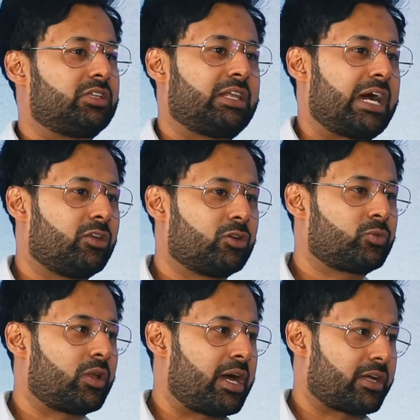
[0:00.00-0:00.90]
the landlords
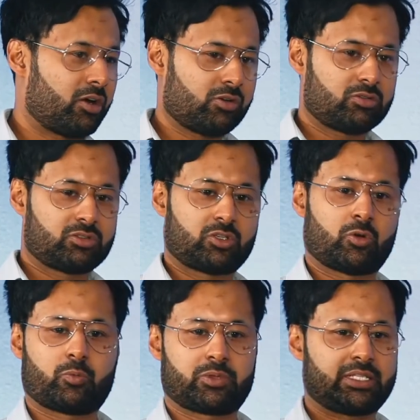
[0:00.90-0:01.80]
were like, oh,
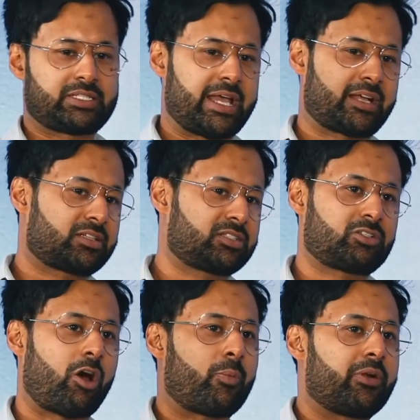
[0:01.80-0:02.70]
so this
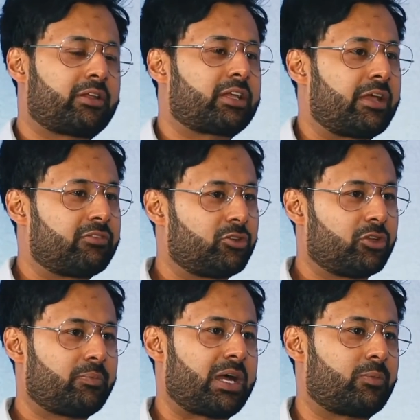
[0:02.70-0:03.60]
ex-operator gave the
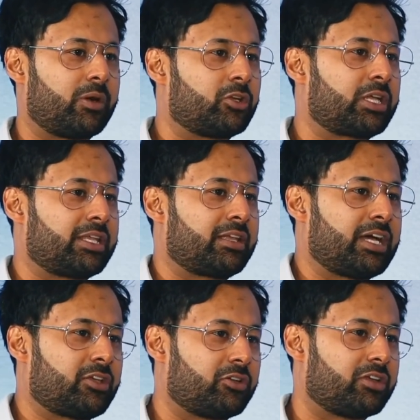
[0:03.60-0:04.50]
unit back, but you can take
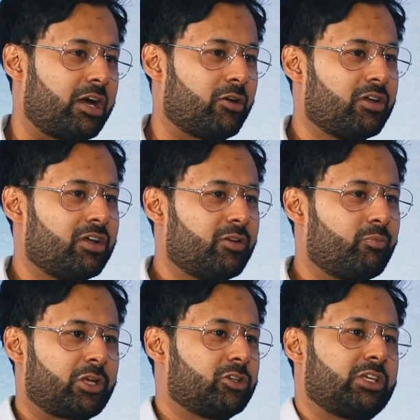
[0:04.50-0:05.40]
that unit now
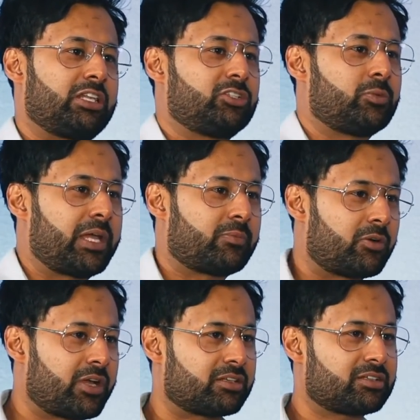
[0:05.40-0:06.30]
because at least you're paying my
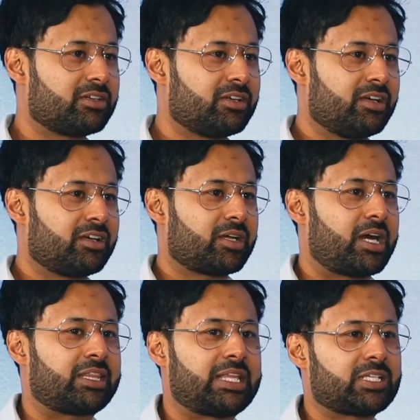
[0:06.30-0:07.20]
rent.
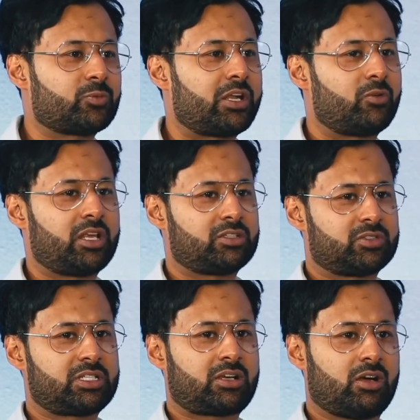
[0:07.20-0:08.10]
And that's when I realized, I
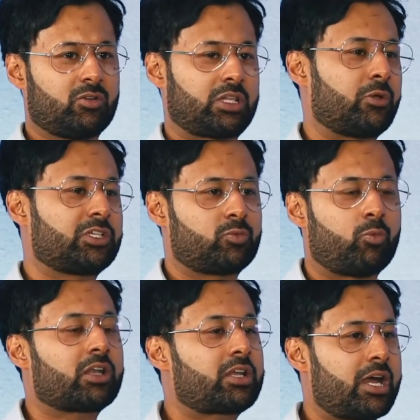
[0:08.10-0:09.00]
was like, oh, that was just
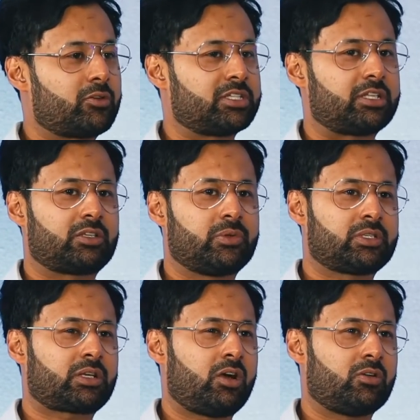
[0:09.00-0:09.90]
one guy who said that to me. I was
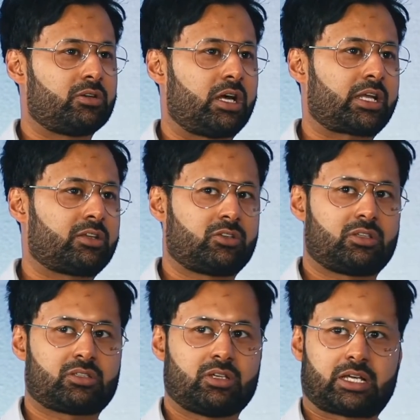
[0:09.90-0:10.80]
like, oh, I can do
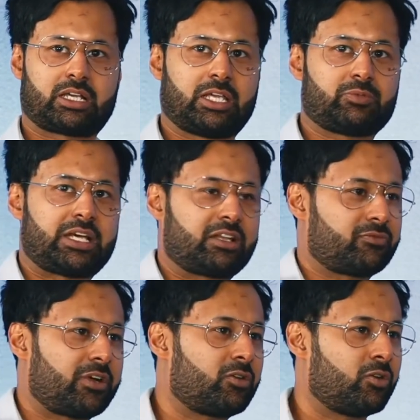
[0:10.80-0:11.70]
this. I can keep
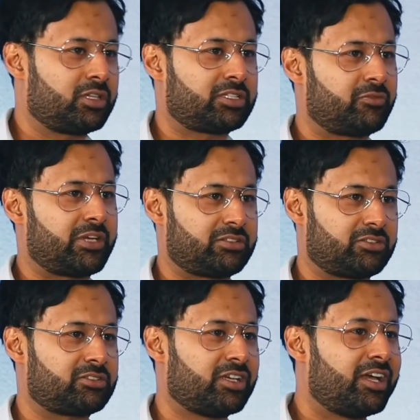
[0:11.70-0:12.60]
satisfying all of these
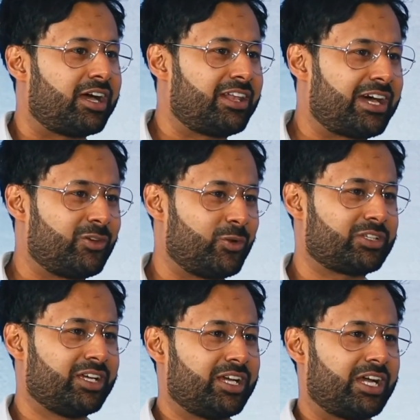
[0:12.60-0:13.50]
investors and
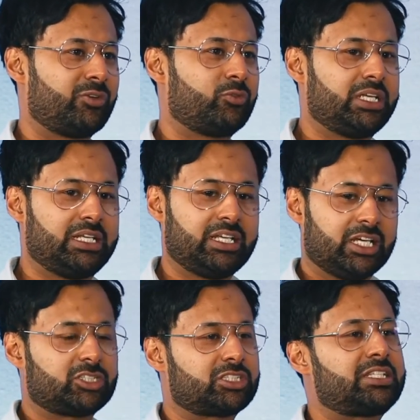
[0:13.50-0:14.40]
landlords and really
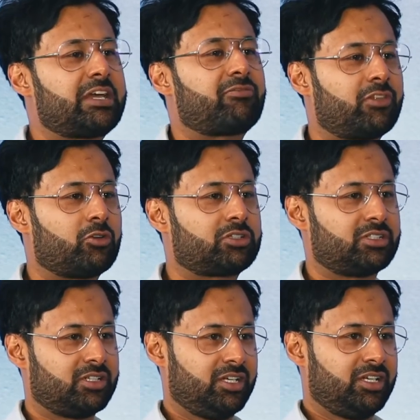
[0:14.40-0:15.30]
just stay afloat.